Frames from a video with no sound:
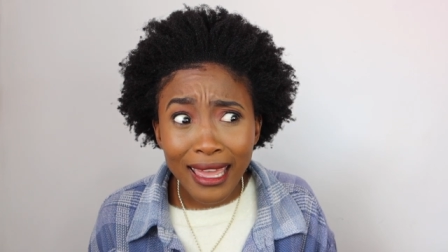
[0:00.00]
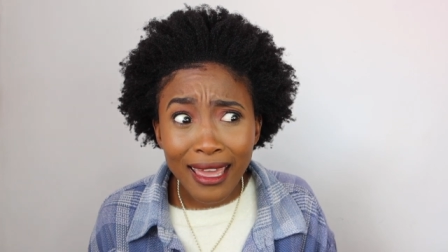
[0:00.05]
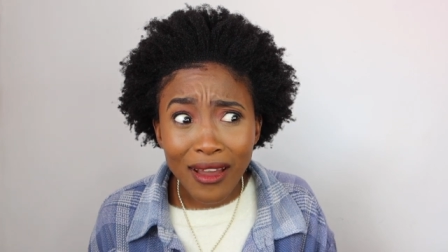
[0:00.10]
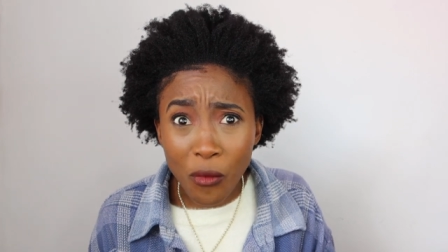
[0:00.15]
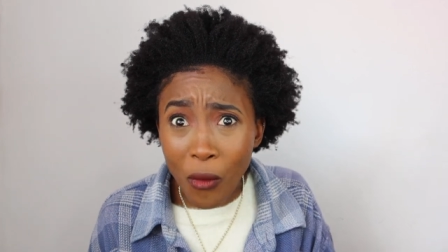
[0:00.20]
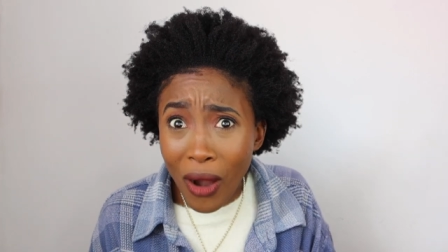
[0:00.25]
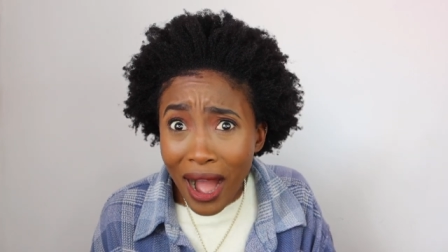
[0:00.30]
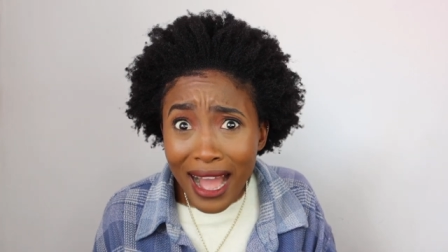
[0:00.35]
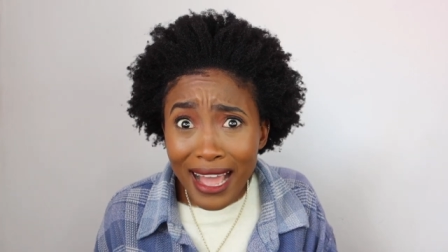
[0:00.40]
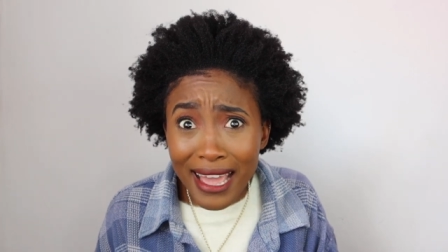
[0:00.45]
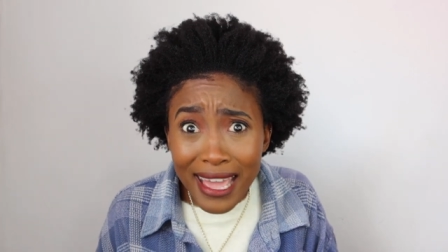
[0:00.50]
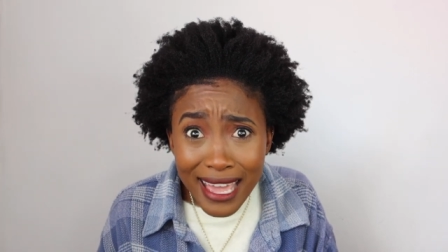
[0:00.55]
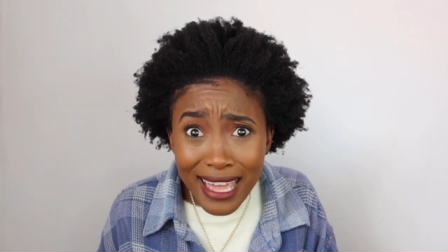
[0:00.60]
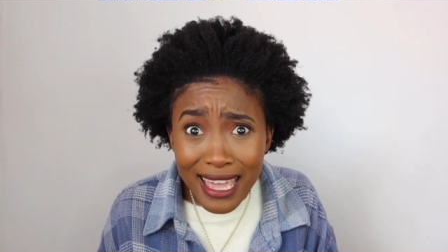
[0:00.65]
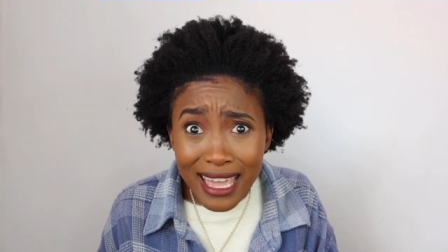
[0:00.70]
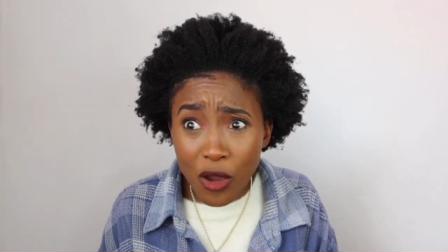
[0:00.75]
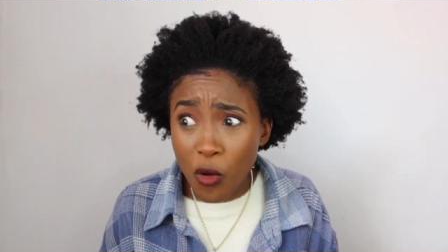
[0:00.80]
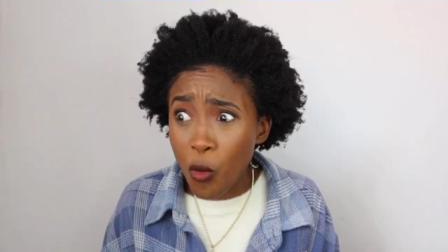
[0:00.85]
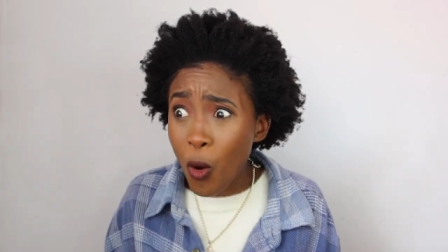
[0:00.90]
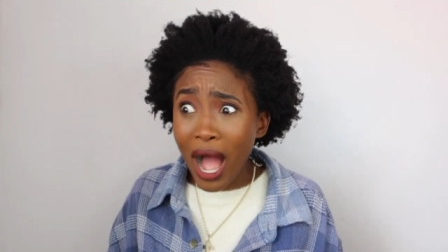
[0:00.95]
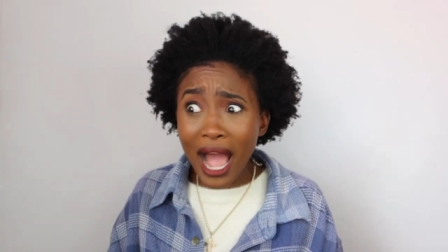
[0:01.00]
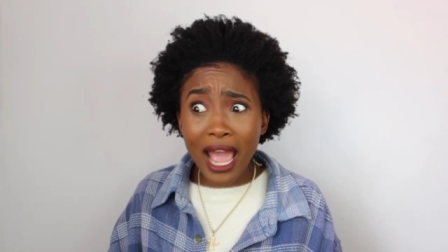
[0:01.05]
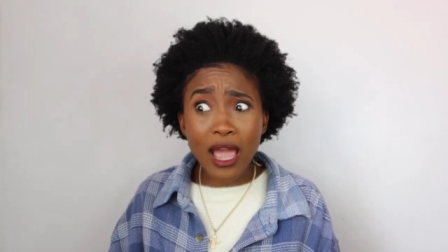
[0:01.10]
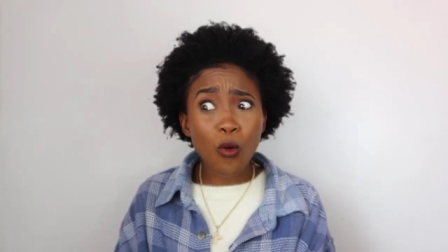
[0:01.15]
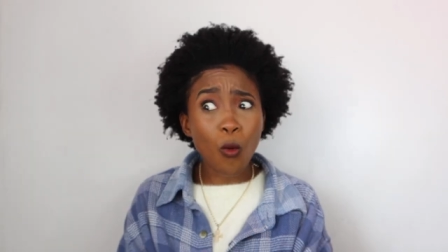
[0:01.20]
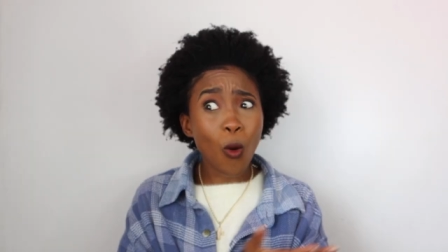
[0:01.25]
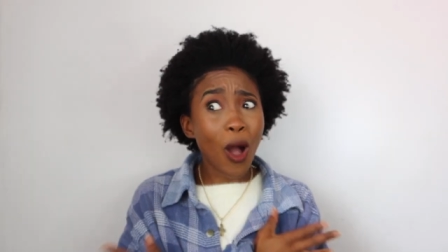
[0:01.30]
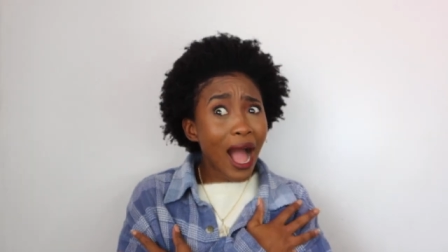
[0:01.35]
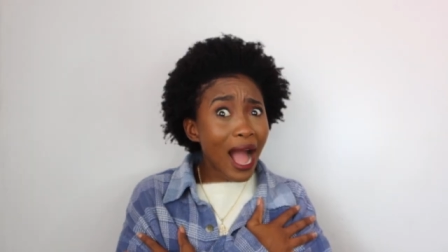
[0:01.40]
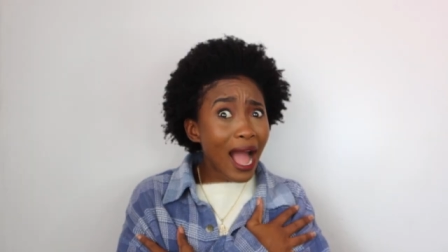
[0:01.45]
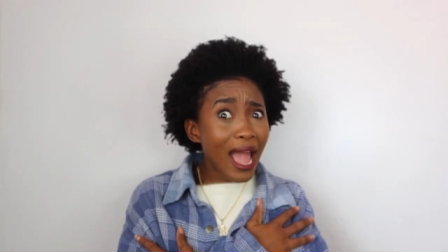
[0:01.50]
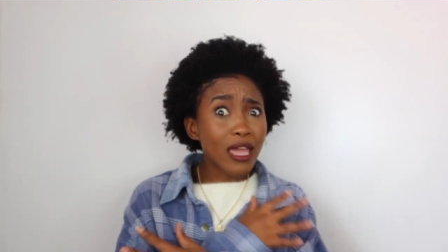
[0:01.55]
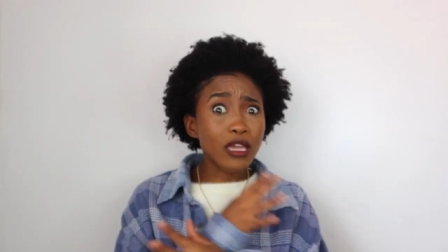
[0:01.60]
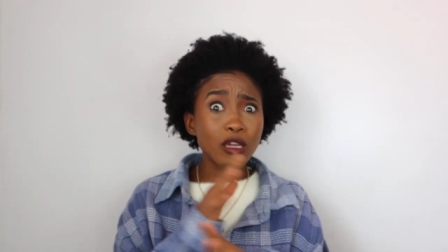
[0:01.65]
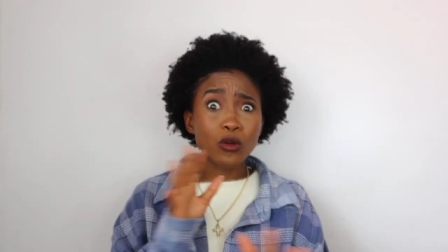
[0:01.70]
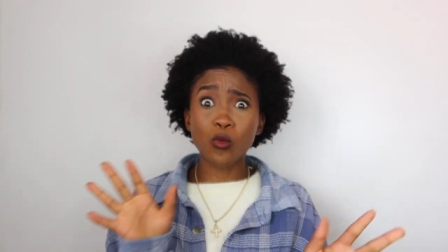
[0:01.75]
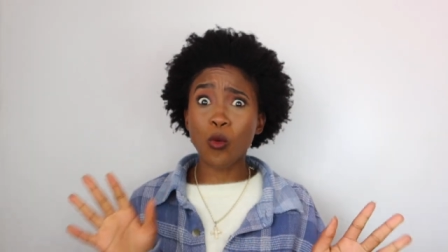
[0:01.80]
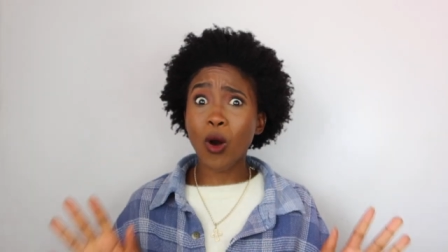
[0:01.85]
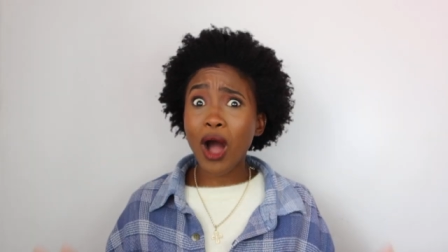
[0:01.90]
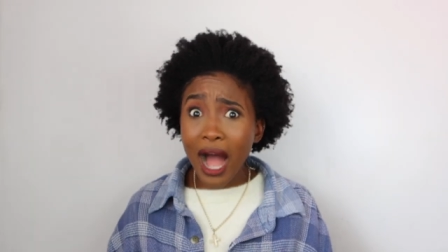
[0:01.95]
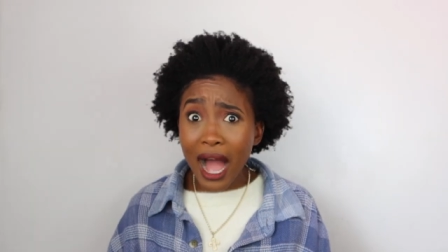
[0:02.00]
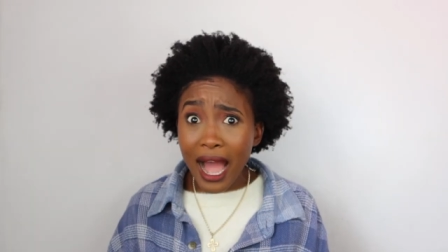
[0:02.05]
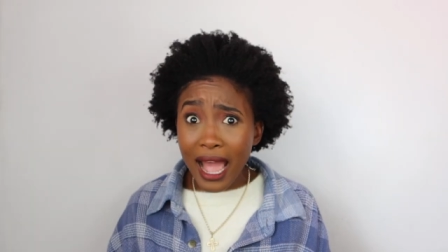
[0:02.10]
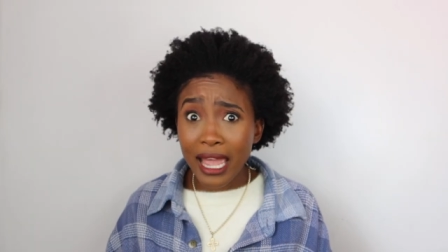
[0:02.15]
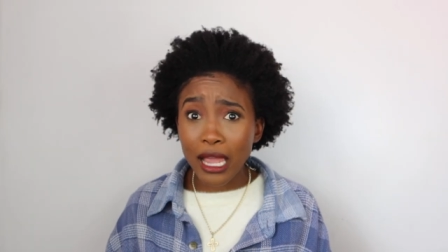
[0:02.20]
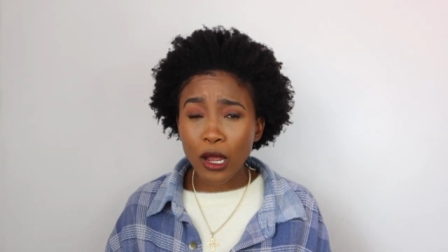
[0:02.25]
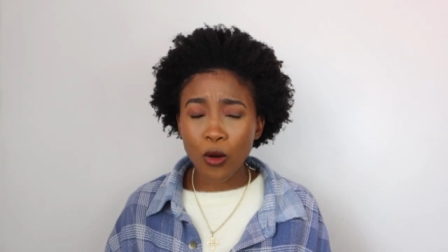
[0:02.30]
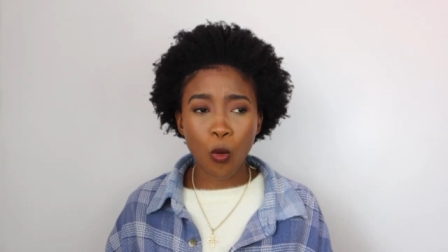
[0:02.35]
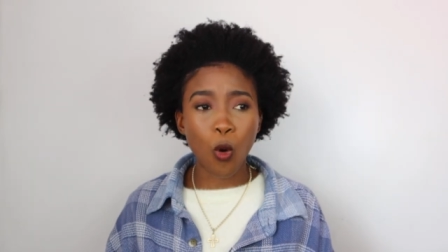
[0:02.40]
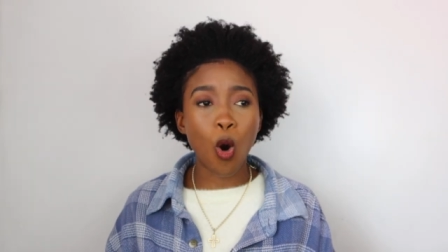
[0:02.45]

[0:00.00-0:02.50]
Why? Why? Why? Why?